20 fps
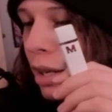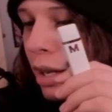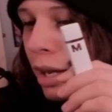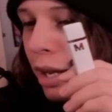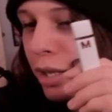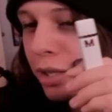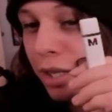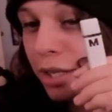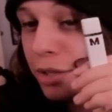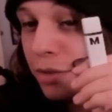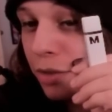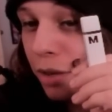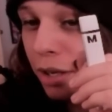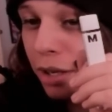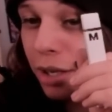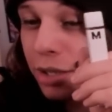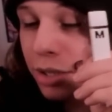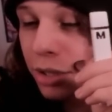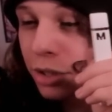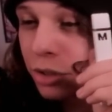And it's
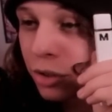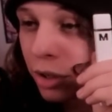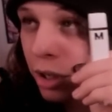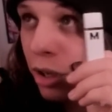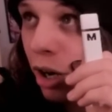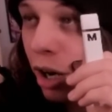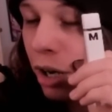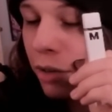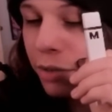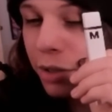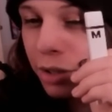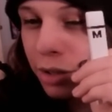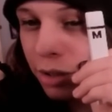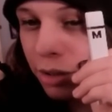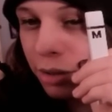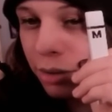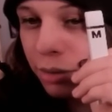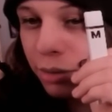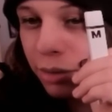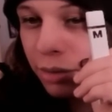very easy to drink coffee,
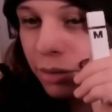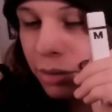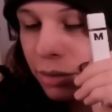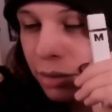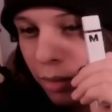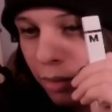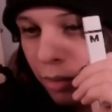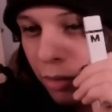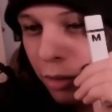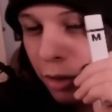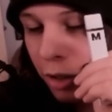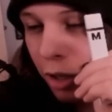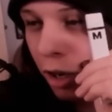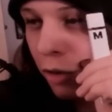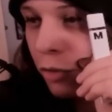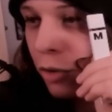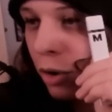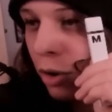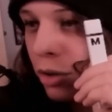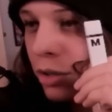too. Now,
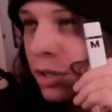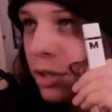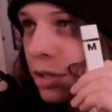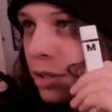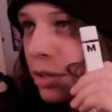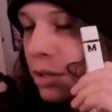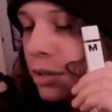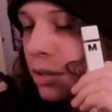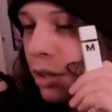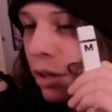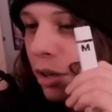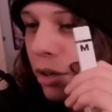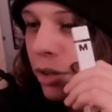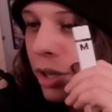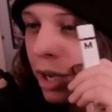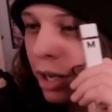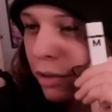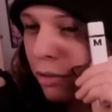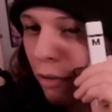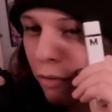of course, there are
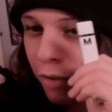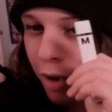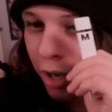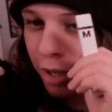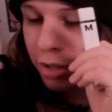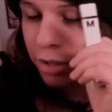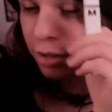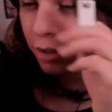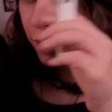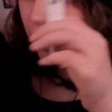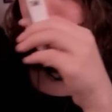negative effects to,